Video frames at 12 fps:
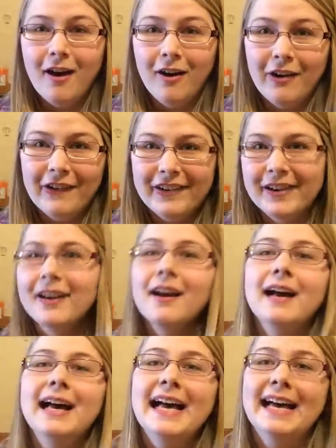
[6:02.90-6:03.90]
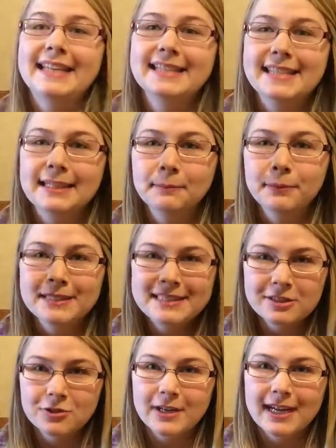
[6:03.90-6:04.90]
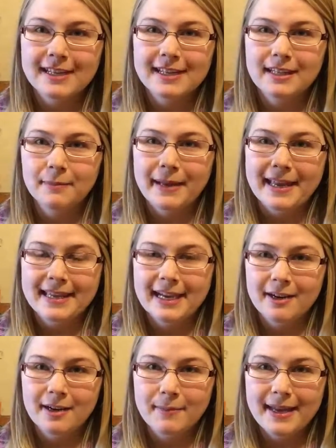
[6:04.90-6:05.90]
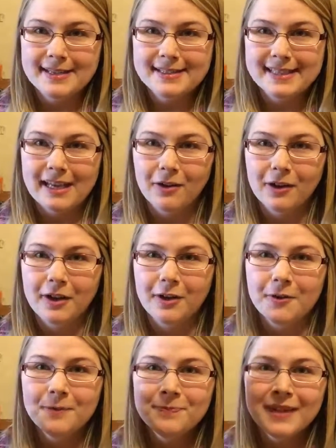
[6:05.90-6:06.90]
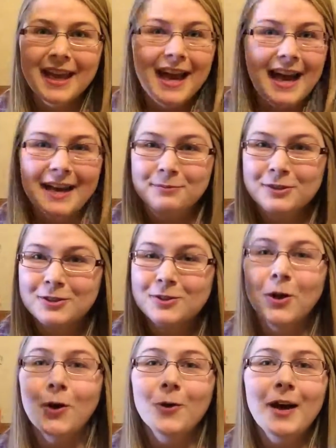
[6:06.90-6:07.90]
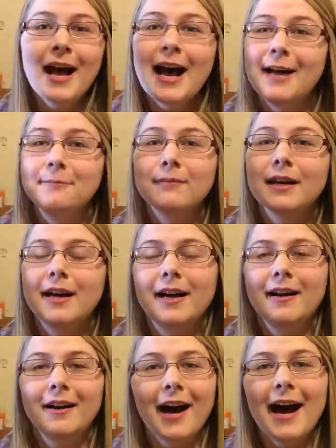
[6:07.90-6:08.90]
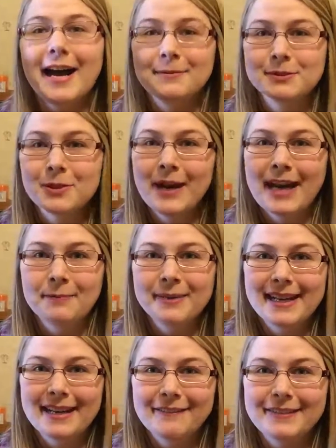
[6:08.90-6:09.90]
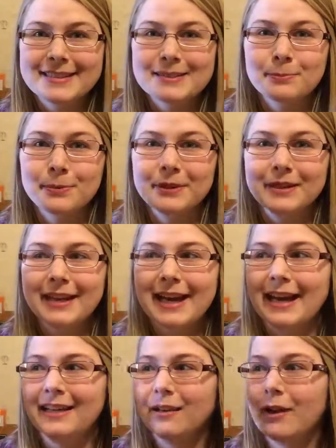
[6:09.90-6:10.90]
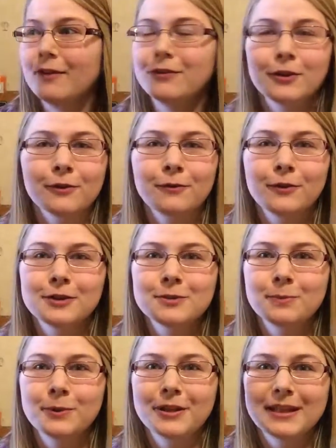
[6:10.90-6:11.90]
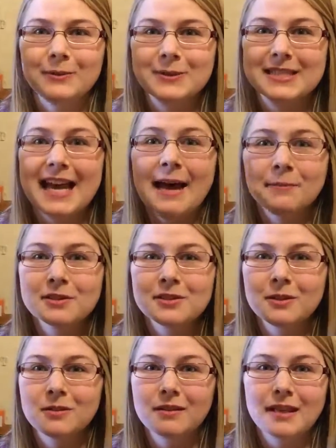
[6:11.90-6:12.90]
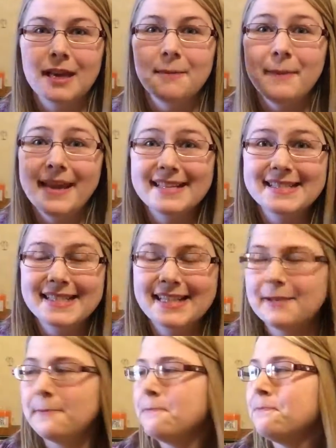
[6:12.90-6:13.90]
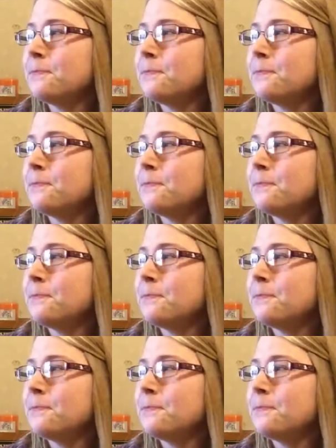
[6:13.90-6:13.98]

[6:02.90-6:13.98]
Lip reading: are Hunting Prince Dracula by Carrie Maniscalco. I'm so happy to have this book. I loved her first book. It was absolutely amazing.